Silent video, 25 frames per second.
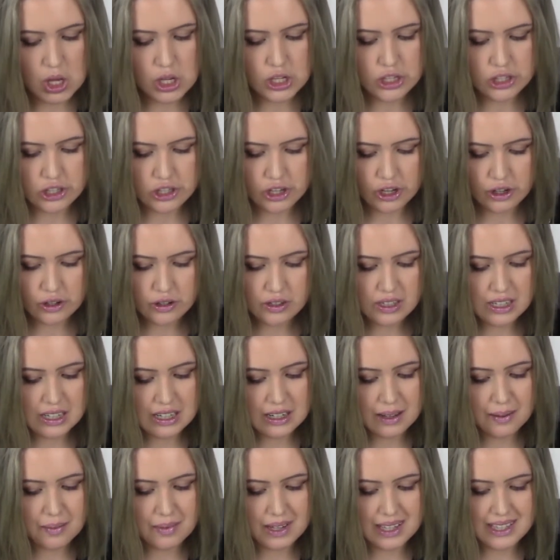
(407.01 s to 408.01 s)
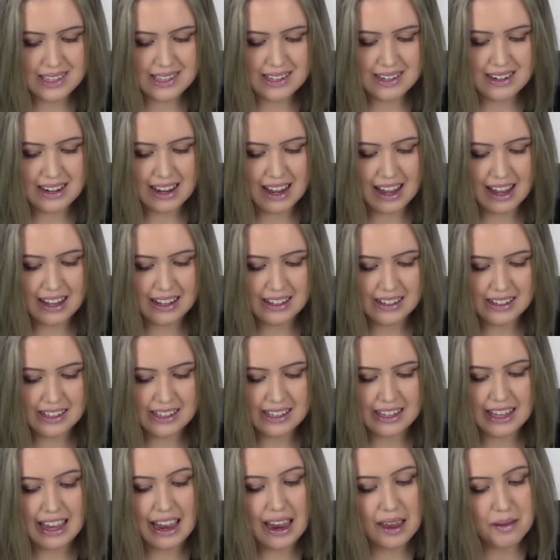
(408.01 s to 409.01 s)
Sodium is an
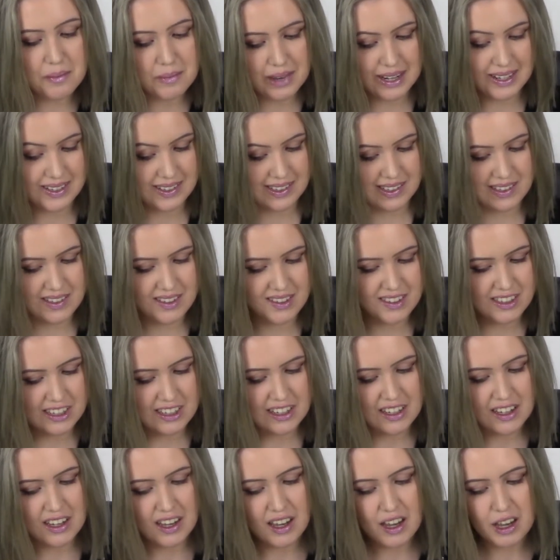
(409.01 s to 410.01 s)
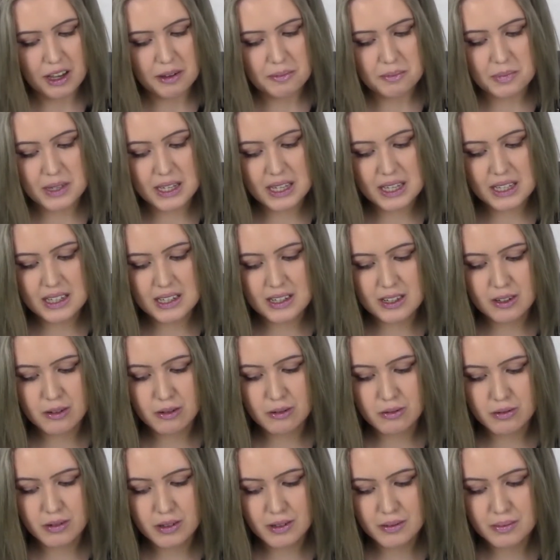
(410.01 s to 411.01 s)
alkali metal, being in
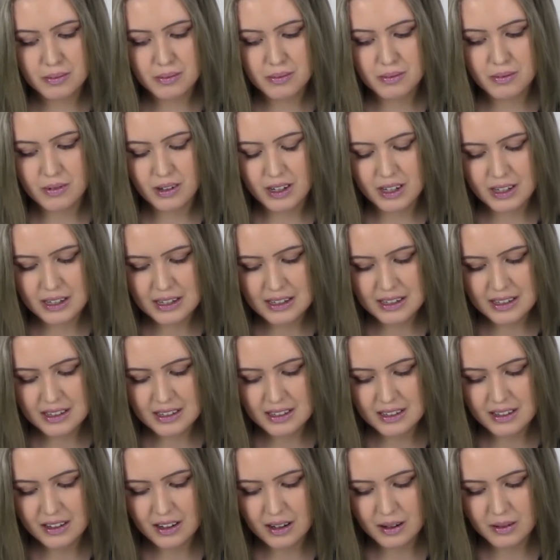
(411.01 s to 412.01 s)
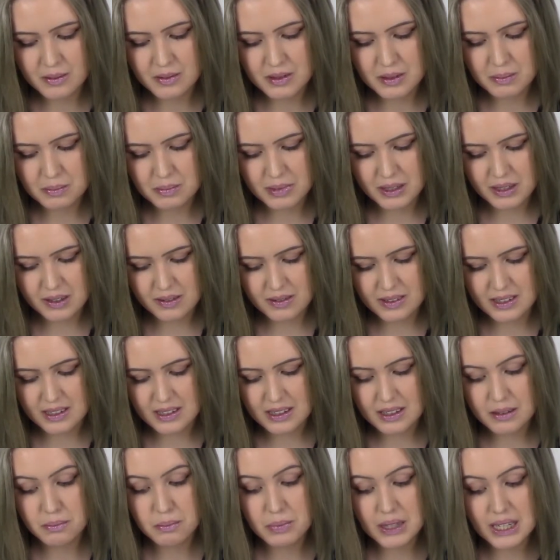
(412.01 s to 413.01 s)
group 1 of the
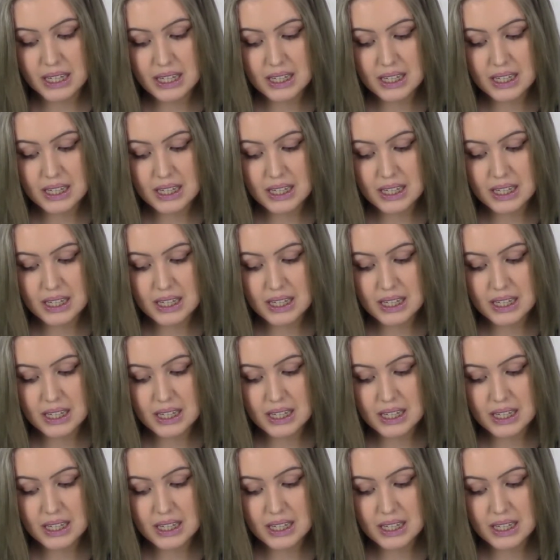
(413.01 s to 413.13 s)
periodic table,